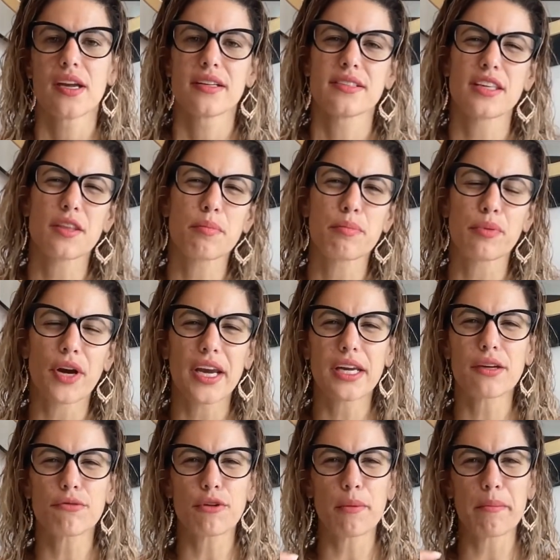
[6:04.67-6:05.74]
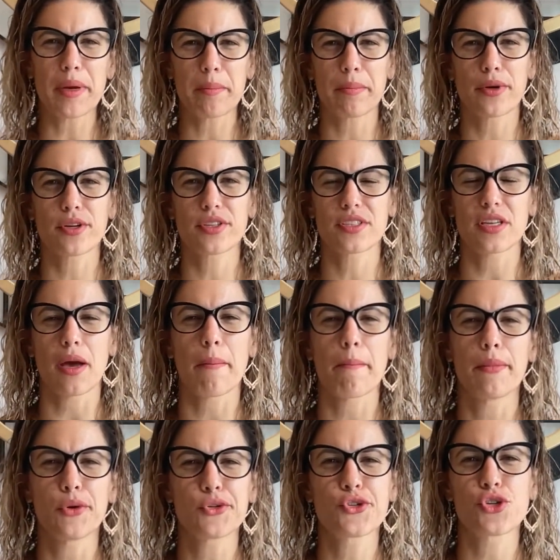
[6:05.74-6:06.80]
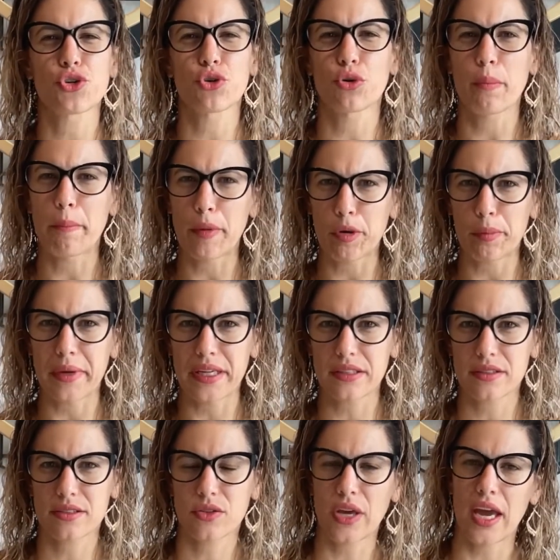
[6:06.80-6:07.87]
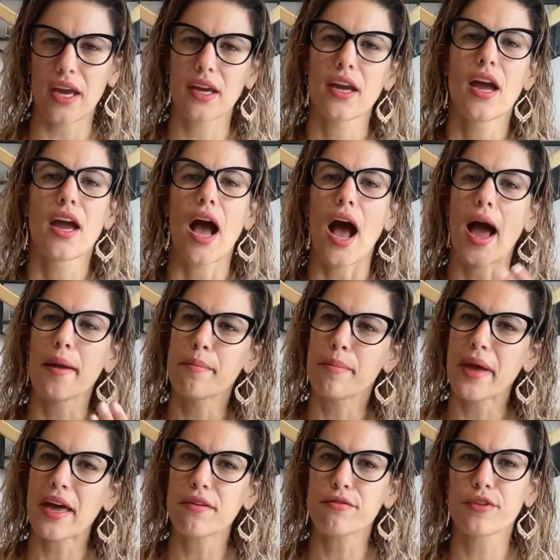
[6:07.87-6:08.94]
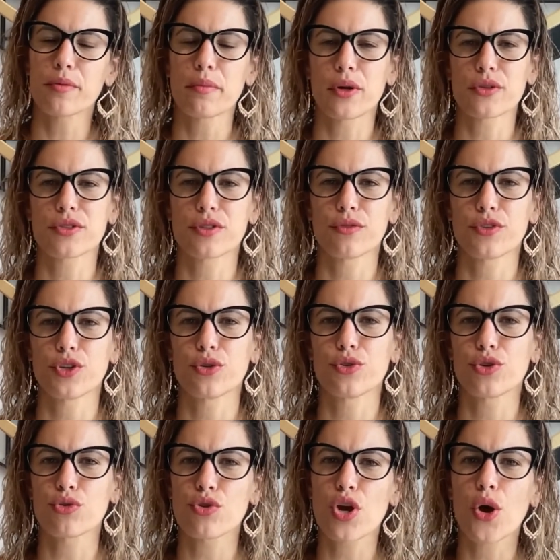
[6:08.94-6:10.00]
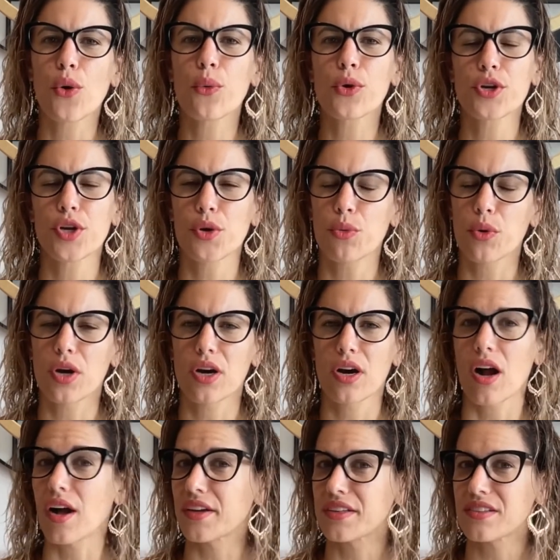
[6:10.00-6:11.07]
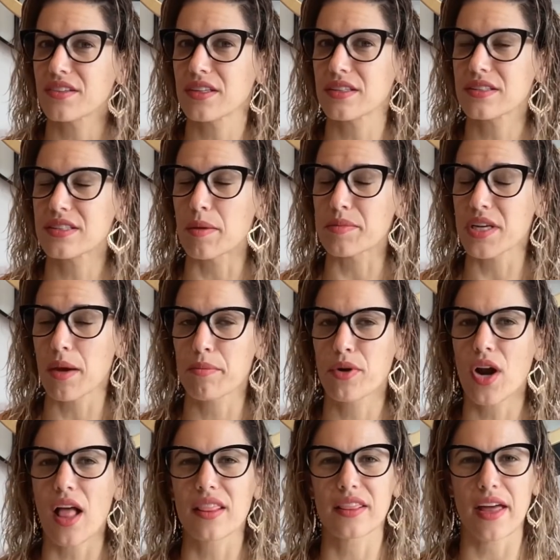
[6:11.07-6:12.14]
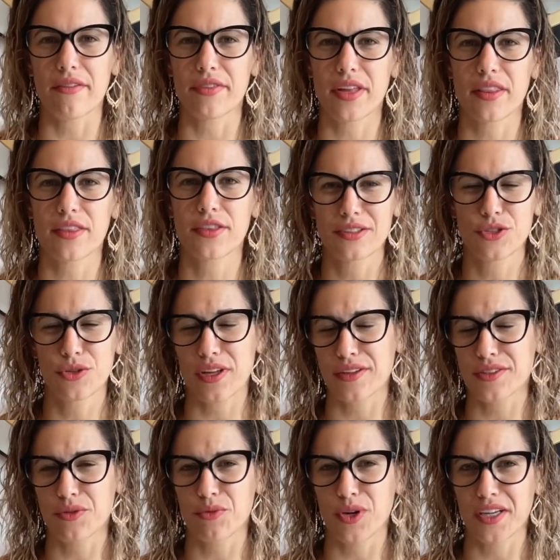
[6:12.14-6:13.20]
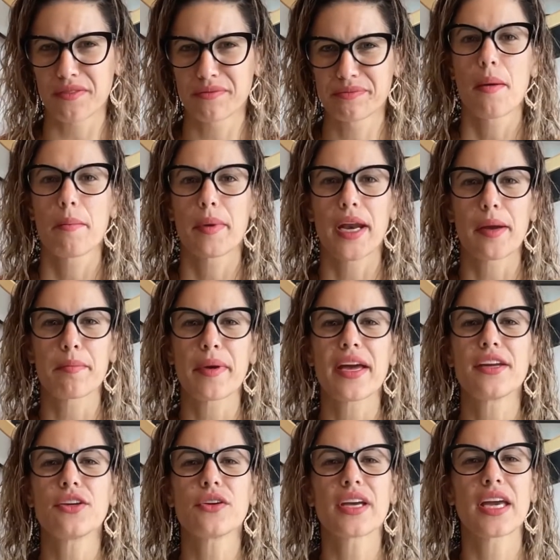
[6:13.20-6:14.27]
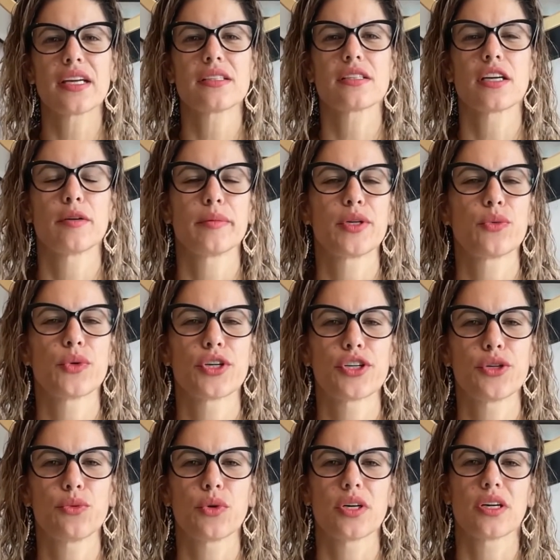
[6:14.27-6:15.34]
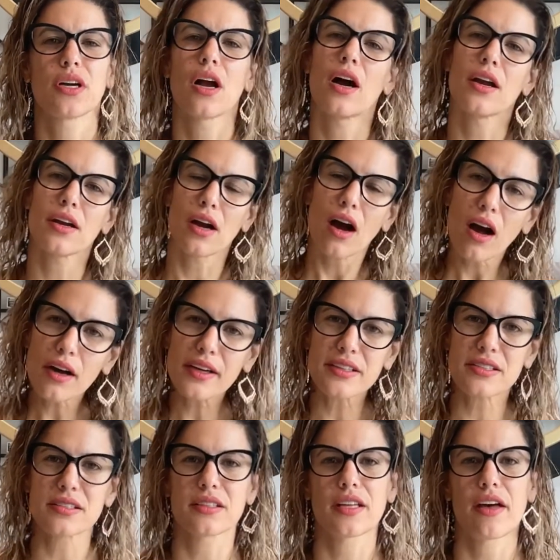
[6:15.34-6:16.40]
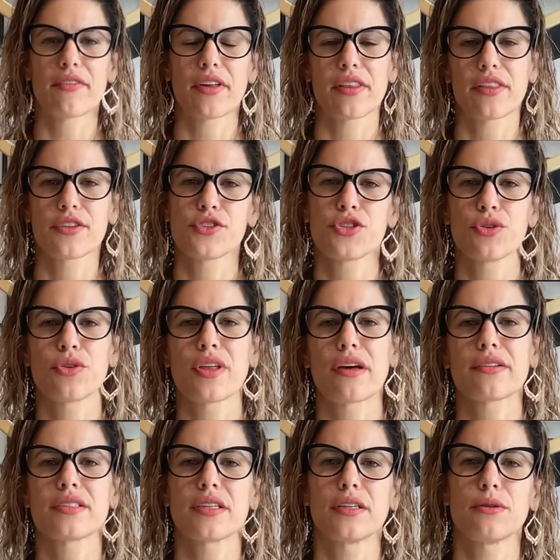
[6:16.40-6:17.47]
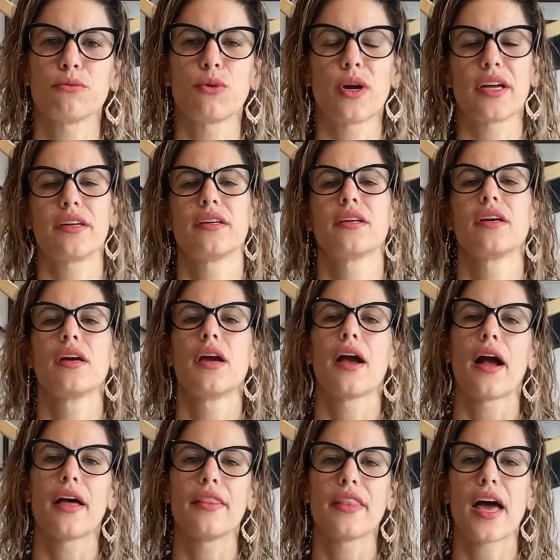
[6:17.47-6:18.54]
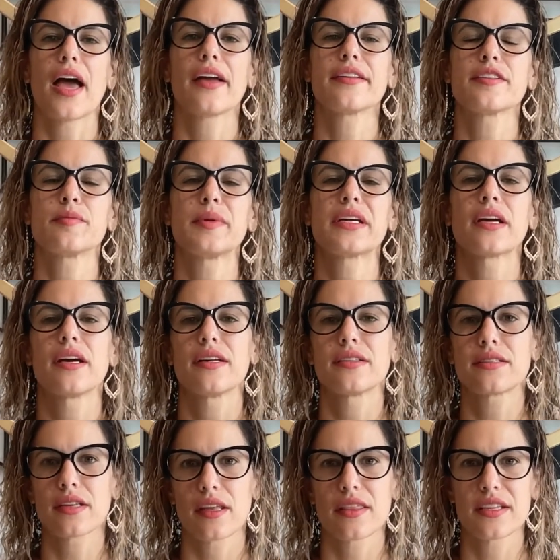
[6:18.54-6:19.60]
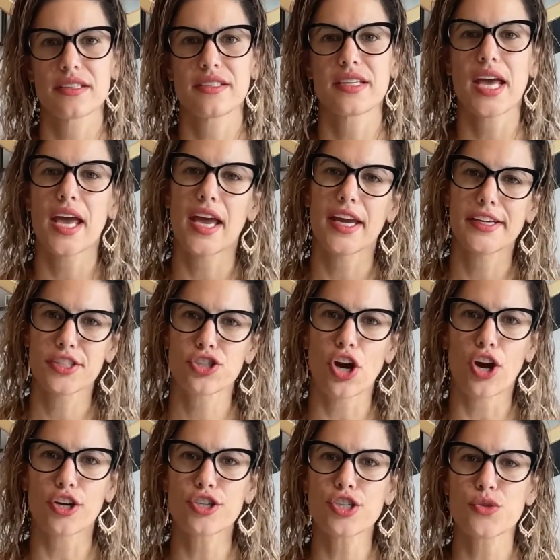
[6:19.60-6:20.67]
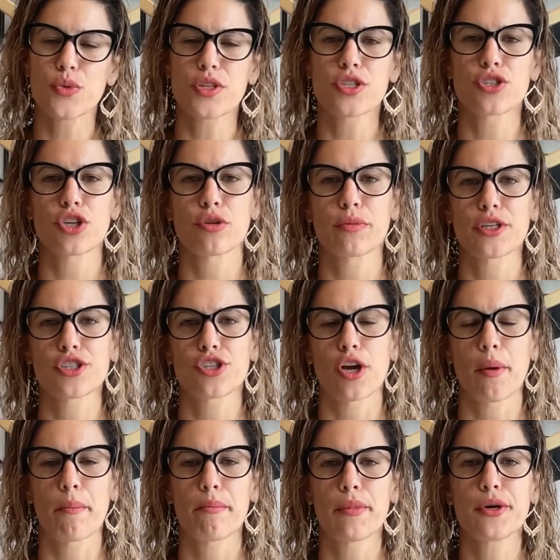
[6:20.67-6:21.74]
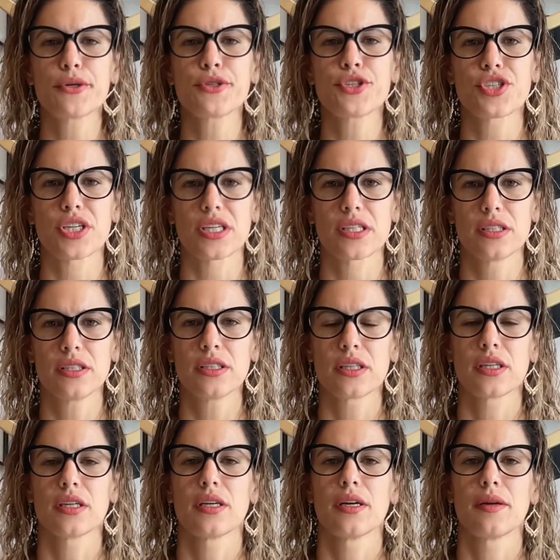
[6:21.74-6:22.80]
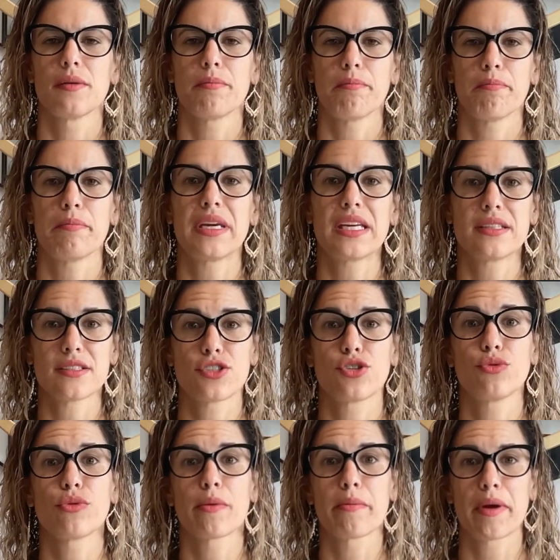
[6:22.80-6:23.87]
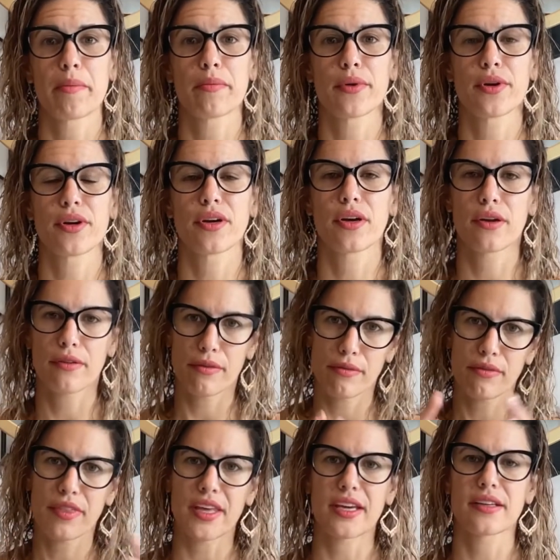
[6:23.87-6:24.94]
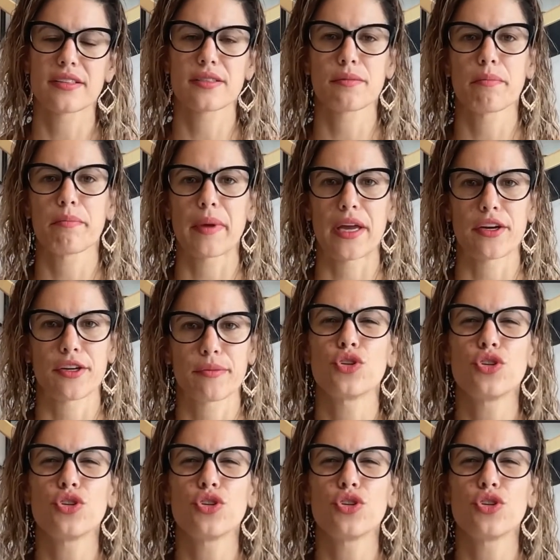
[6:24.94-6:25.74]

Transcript: See, the brain remembers emotional moments, okay? I bet for most of you, you know where you were on September 11th, 2001. But I bet you can't tell me where you were on August 11th, 2001. And that is because the day charged with so much emotion means you remember things better.